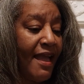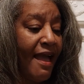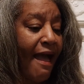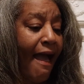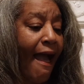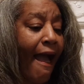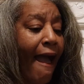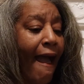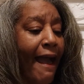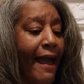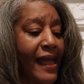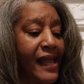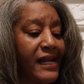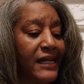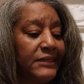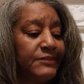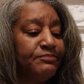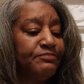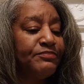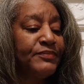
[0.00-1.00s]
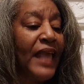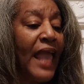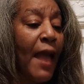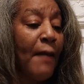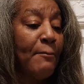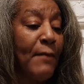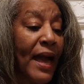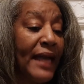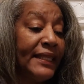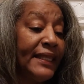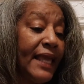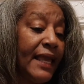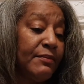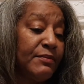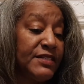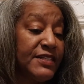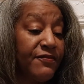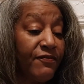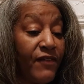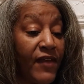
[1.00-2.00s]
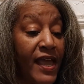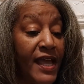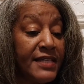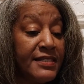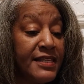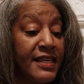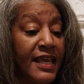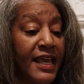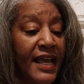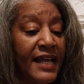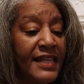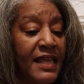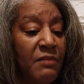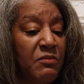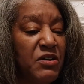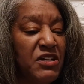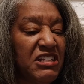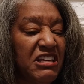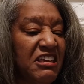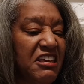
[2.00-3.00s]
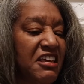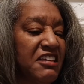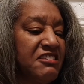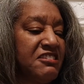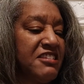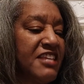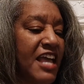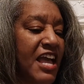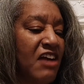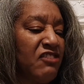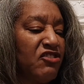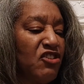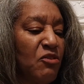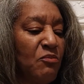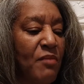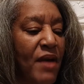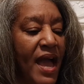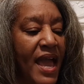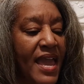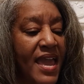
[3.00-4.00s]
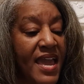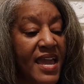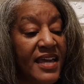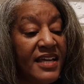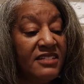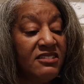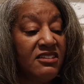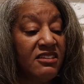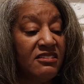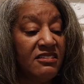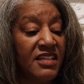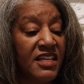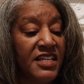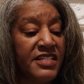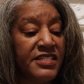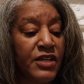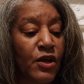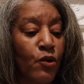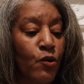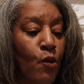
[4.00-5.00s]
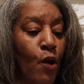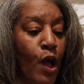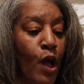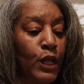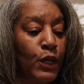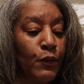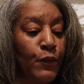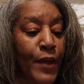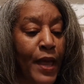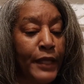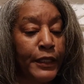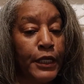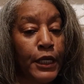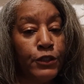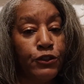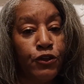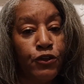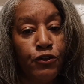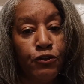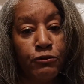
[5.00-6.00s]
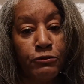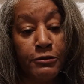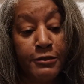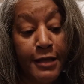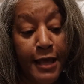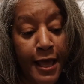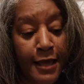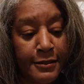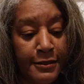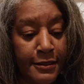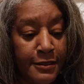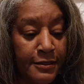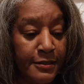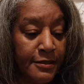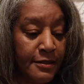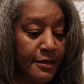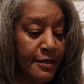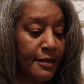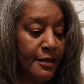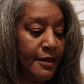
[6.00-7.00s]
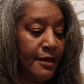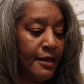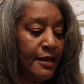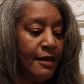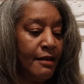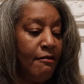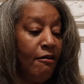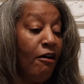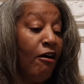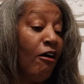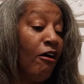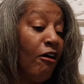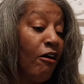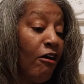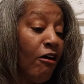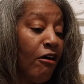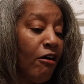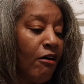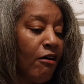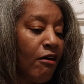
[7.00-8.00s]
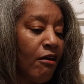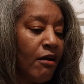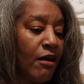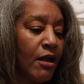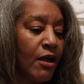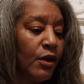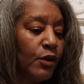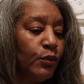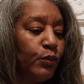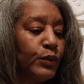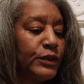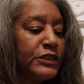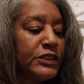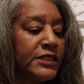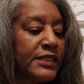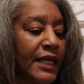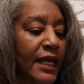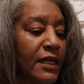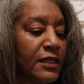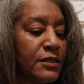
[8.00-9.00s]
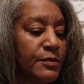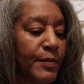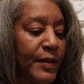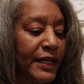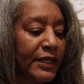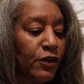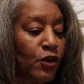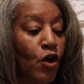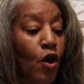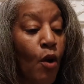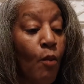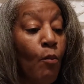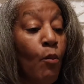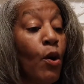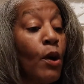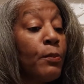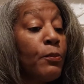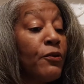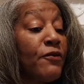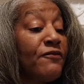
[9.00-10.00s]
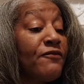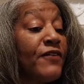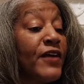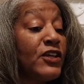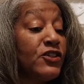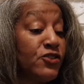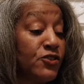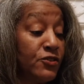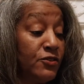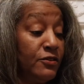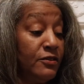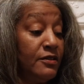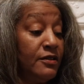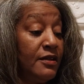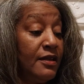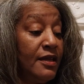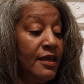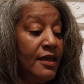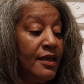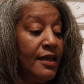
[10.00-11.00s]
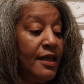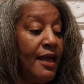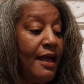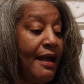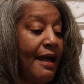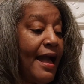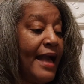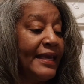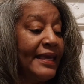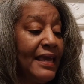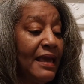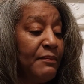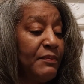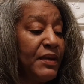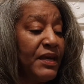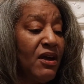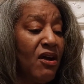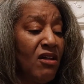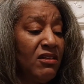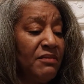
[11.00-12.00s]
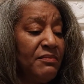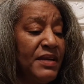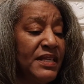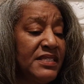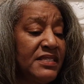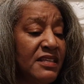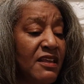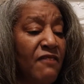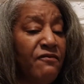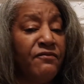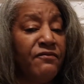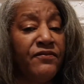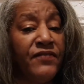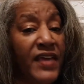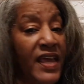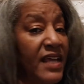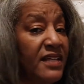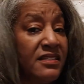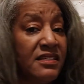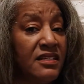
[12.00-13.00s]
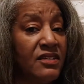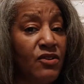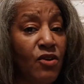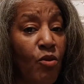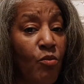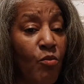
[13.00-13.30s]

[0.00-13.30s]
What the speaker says: "Hi, my name is Fancy, and I'm going to get down on my hands and knees and crawl around under your desks." Huh? Which sounds better, more professional. I can't be calling myself Fancy no